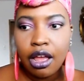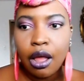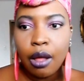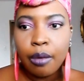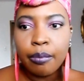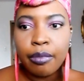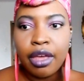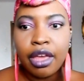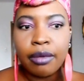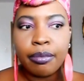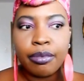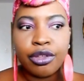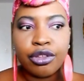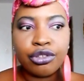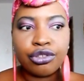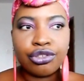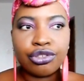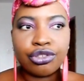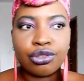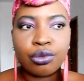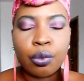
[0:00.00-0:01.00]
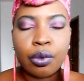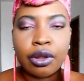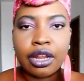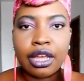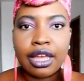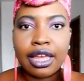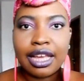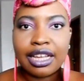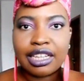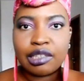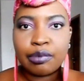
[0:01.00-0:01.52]
Maybe you just want
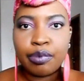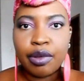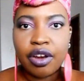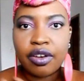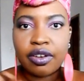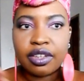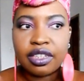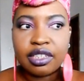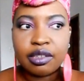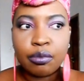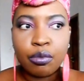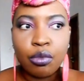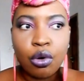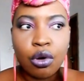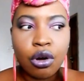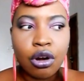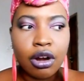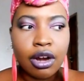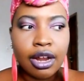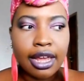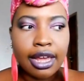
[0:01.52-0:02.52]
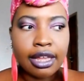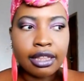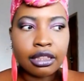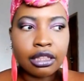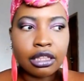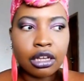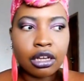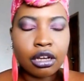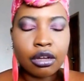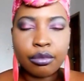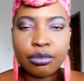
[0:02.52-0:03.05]
to experience more in
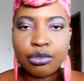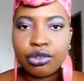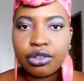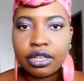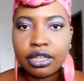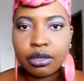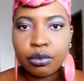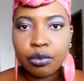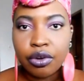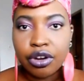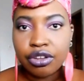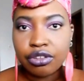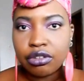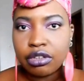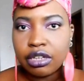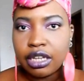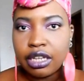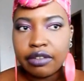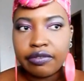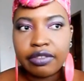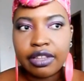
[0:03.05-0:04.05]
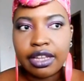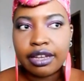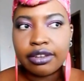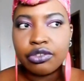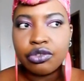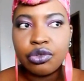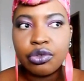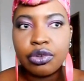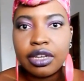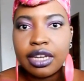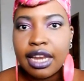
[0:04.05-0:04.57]
the community where you live that
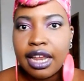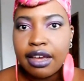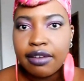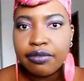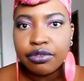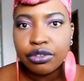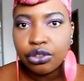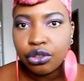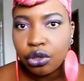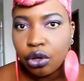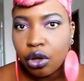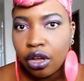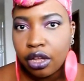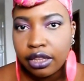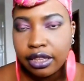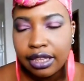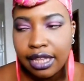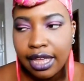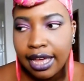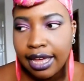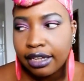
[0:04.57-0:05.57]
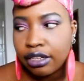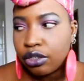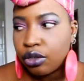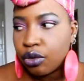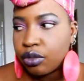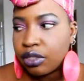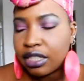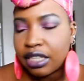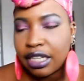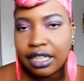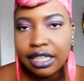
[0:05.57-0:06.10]
you never thought that
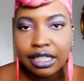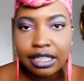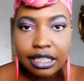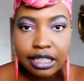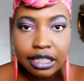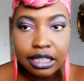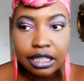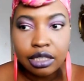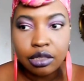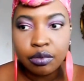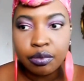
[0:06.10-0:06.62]
those things existed,